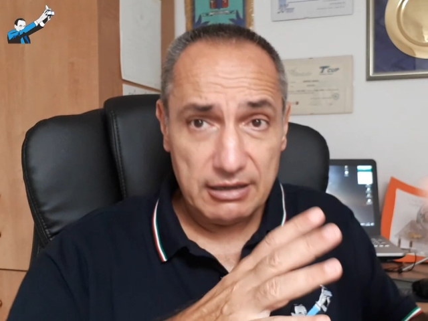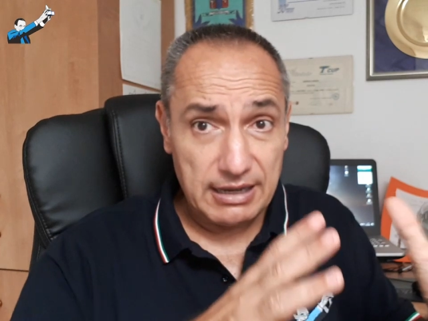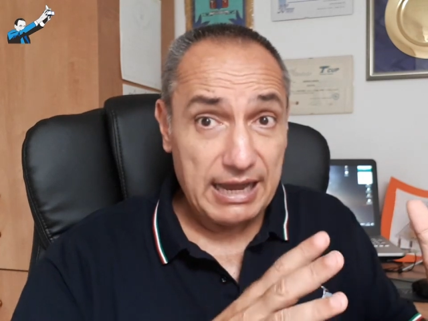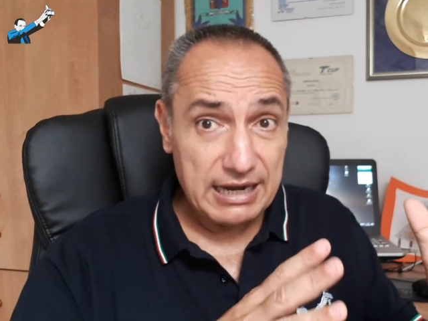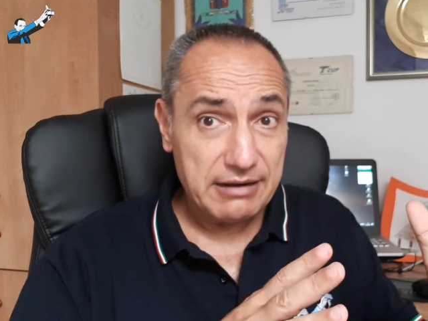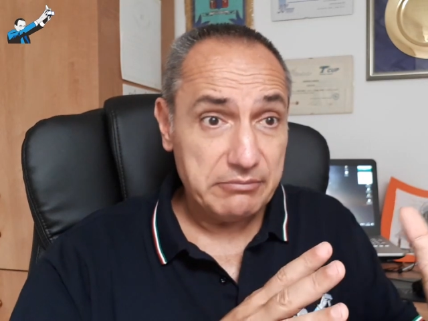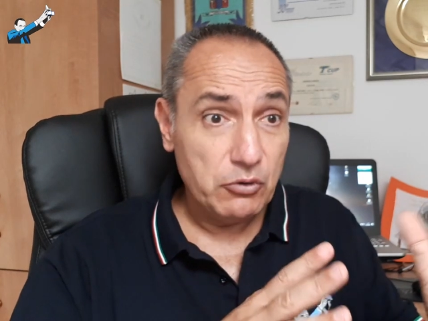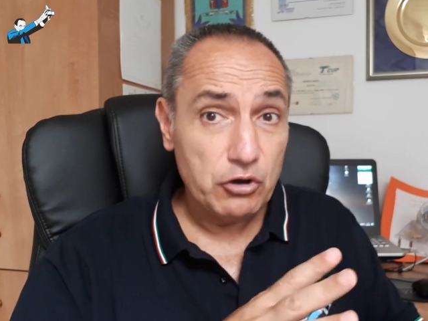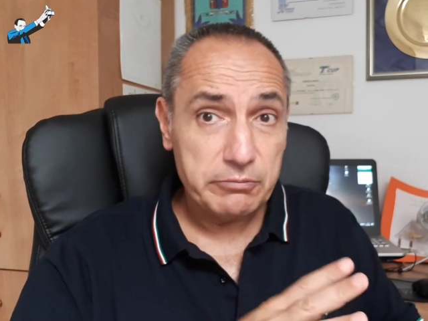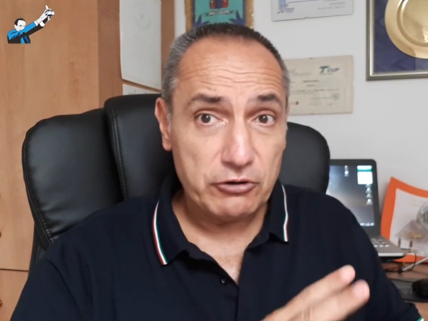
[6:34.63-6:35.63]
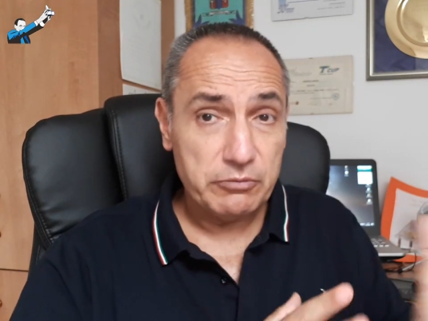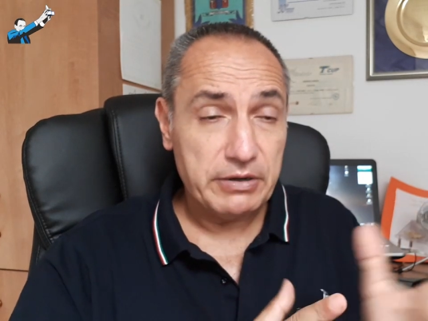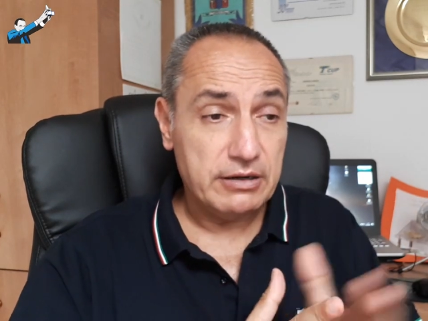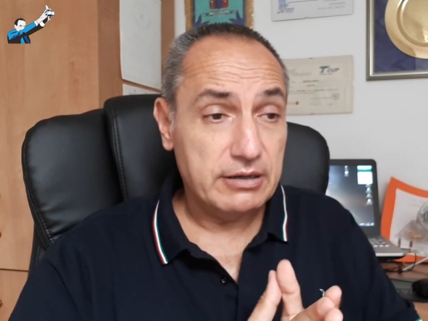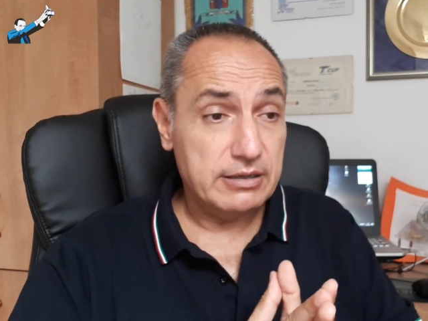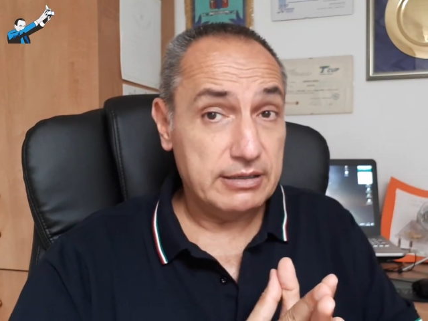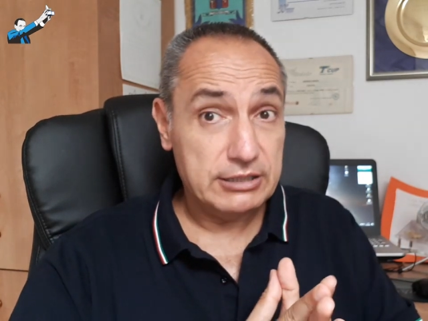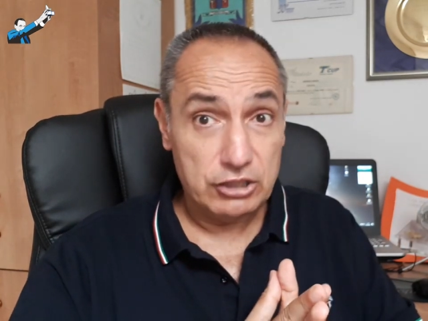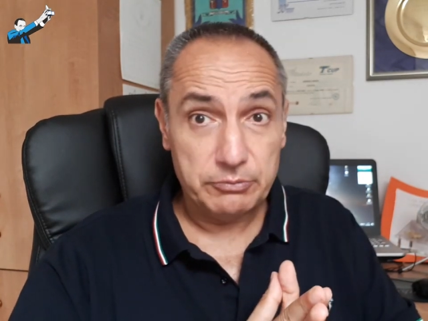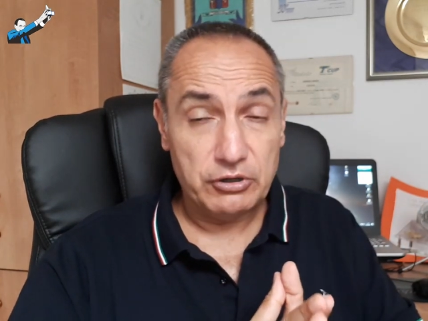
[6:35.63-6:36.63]
are a more proper uh,
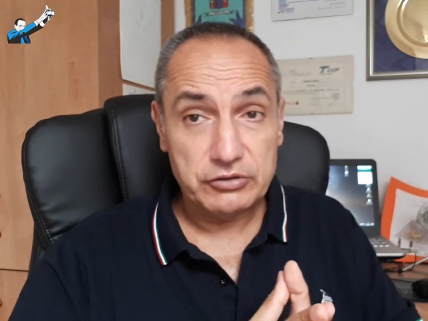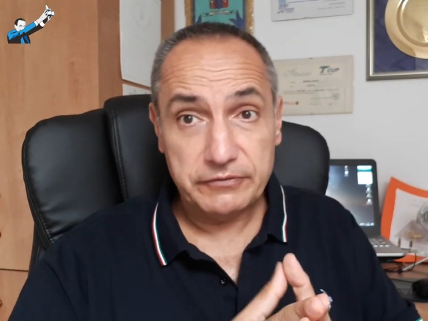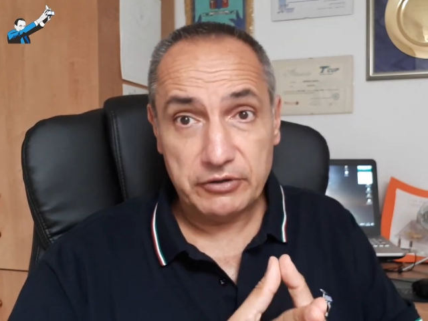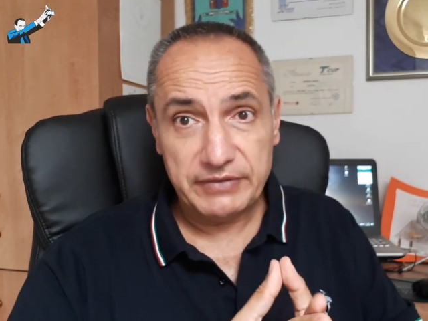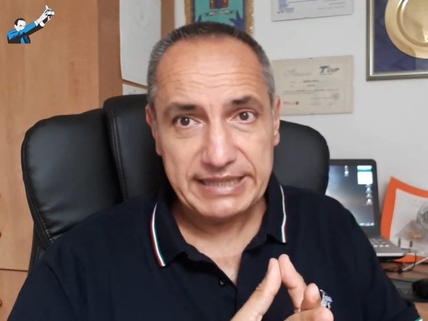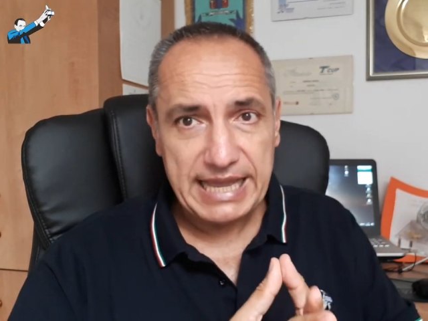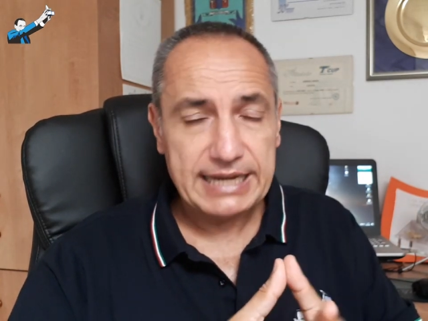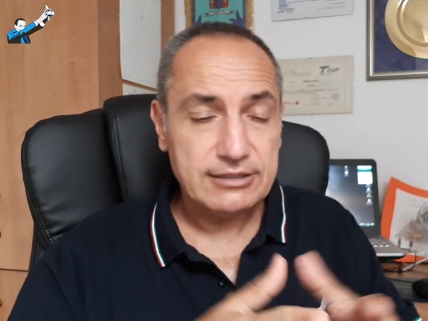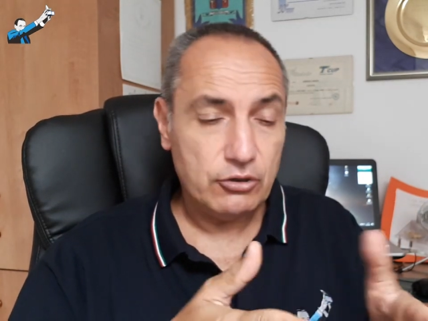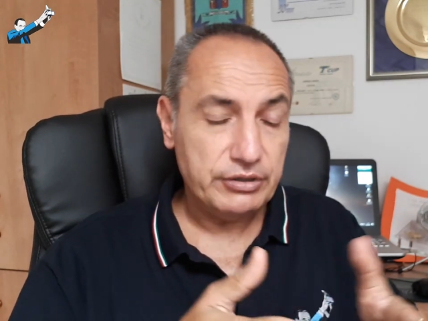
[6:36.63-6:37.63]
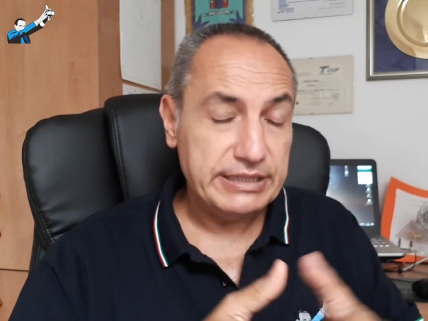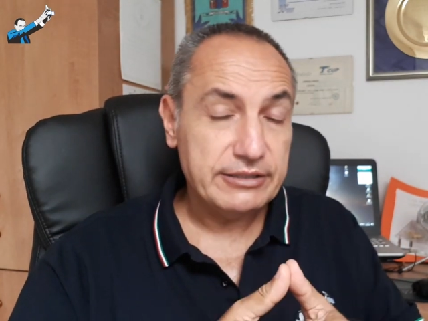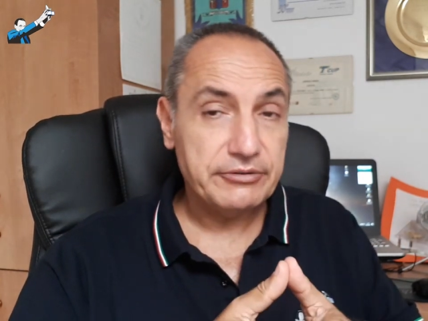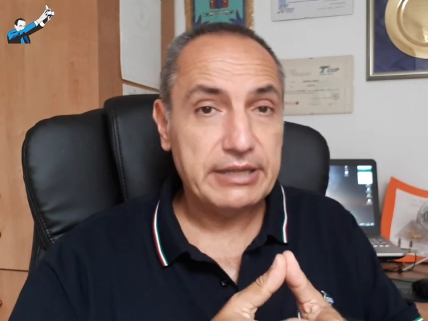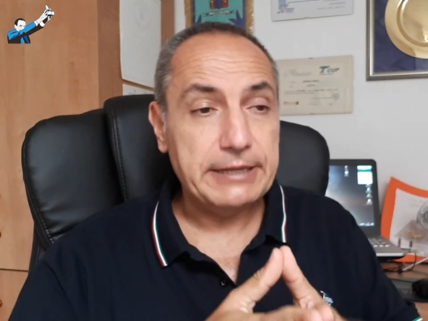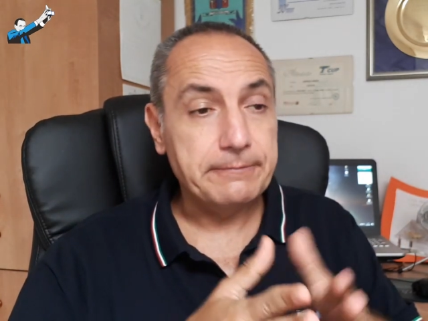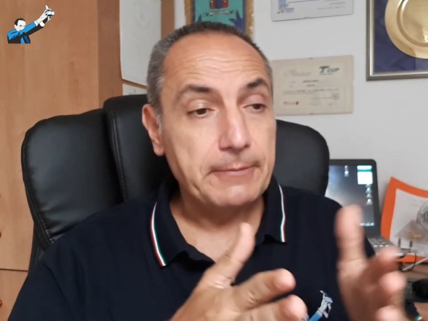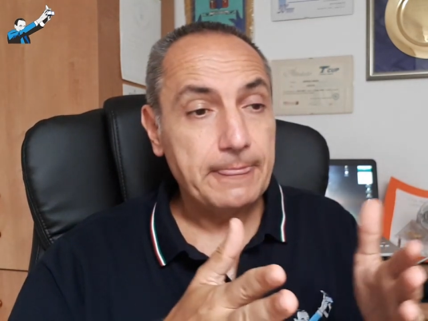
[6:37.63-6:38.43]
stop loss for the DAX on intraday